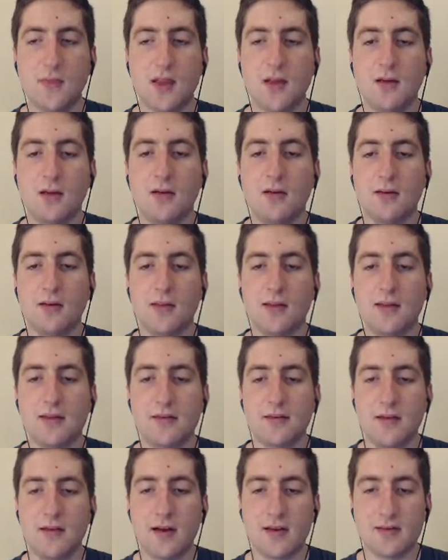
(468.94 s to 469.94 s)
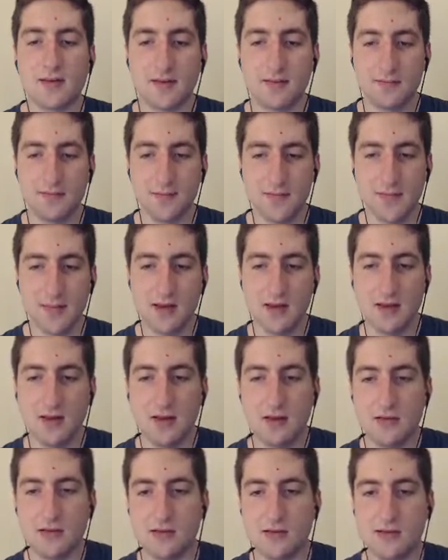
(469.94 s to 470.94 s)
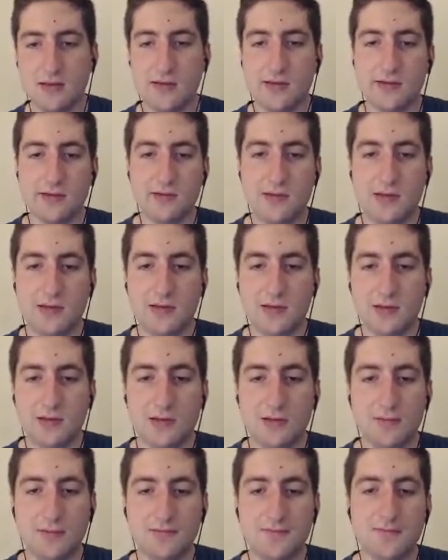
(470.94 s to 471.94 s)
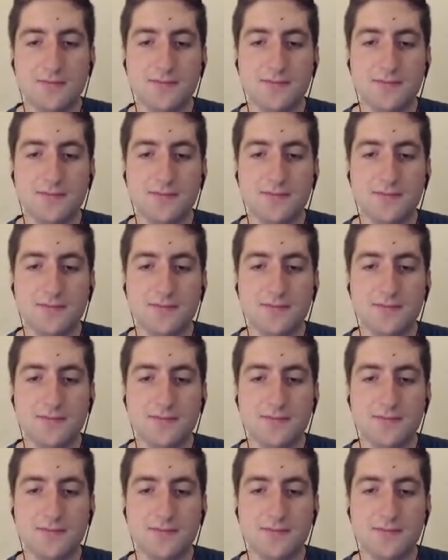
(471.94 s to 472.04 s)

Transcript: Ah, oh, this quest. Here we go.